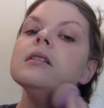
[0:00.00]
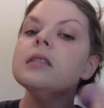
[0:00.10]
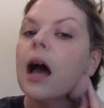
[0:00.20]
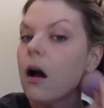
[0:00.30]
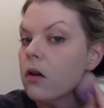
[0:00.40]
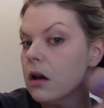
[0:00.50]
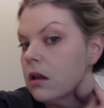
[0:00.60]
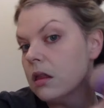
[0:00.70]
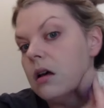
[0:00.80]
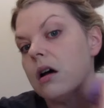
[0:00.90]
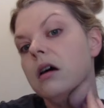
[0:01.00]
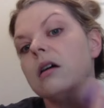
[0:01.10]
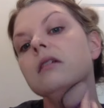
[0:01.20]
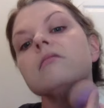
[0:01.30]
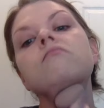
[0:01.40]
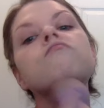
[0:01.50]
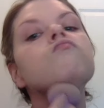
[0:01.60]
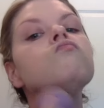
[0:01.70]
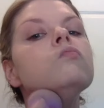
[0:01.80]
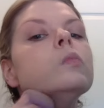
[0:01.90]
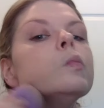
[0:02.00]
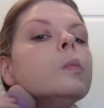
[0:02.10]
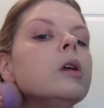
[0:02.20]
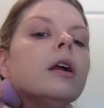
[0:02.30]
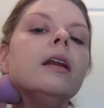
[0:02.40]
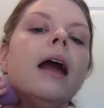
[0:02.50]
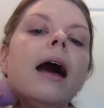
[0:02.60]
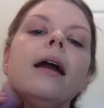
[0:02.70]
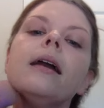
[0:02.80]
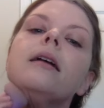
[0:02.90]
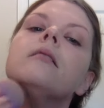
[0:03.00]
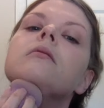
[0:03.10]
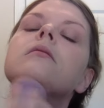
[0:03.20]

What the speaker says: Down along your neck.